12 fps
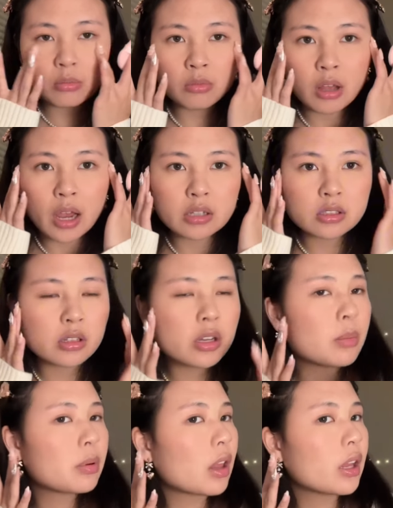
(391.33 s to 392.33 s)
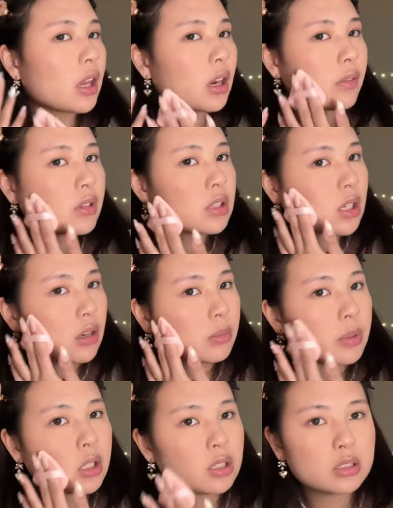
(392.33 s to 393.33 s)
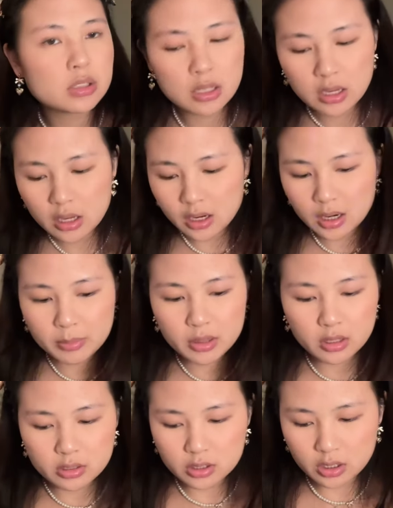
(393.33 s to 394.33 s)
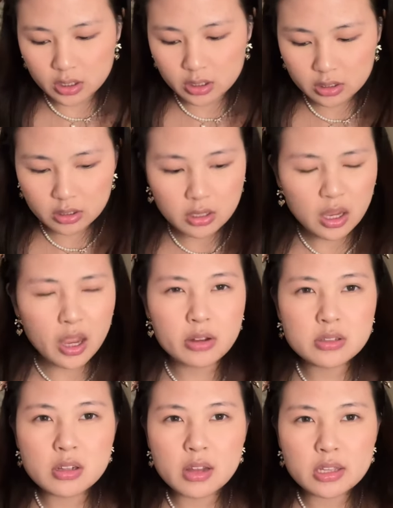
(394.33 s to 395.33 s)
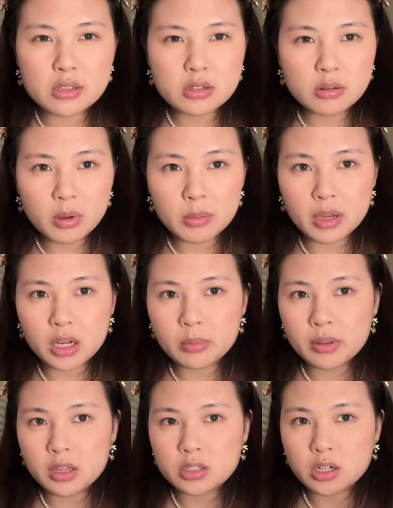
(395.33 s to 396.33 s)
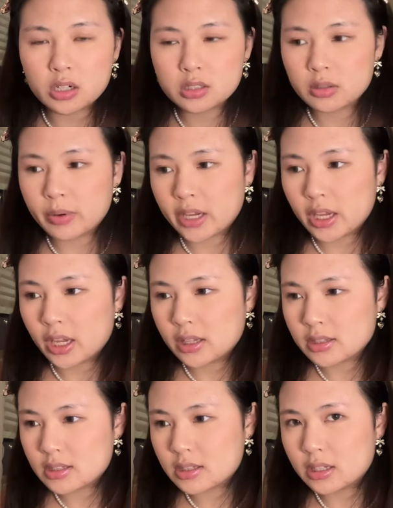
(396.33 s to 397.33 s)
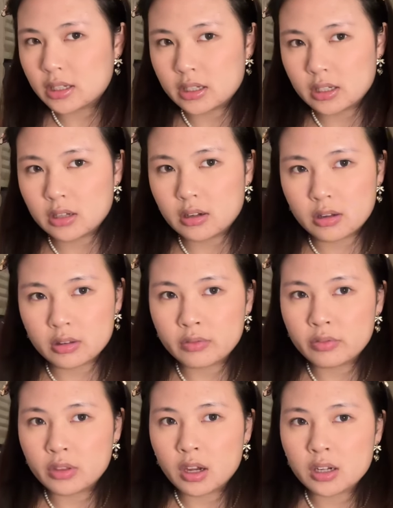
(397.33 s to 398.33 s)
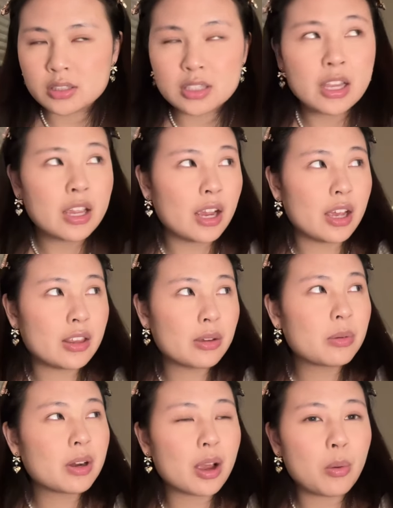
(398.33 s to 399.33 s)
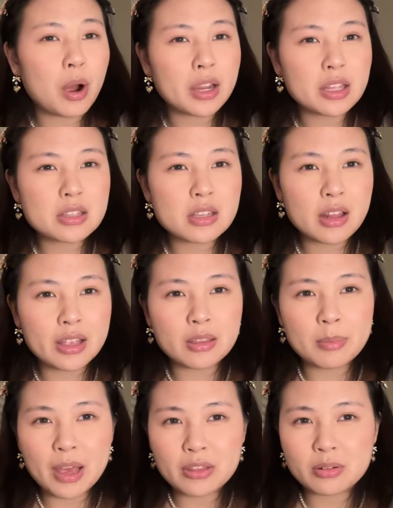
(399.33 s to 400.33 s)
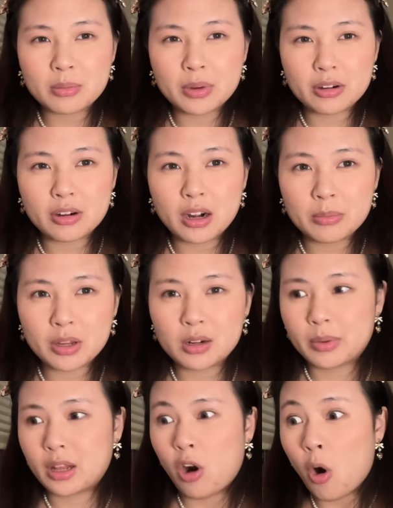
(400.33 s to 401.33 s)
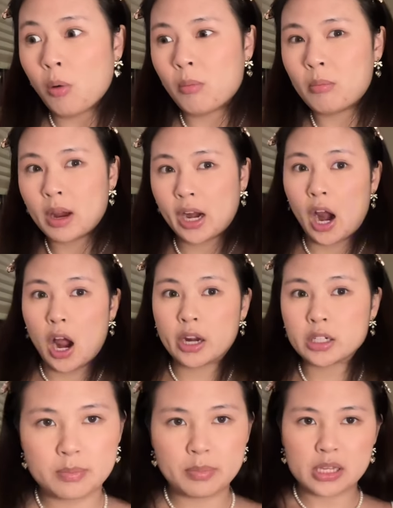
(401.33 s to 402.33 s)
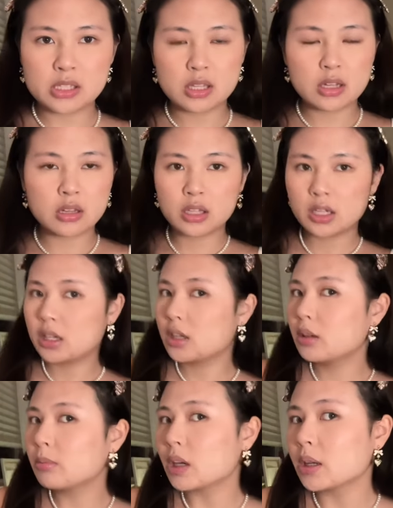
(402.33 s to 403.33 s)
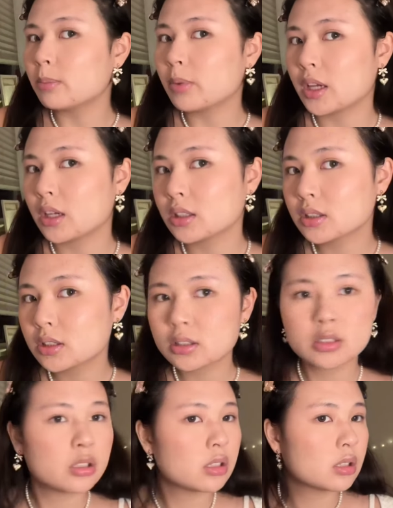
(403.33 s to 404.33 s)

Well, actually, you probably can't even tell because I'm in the dark. I also like to do my makeup in the dark so I can't see all the flaws. And then when I walk into like the bathroom mirror, I'm gonna be like, oh my god. Basically, my base.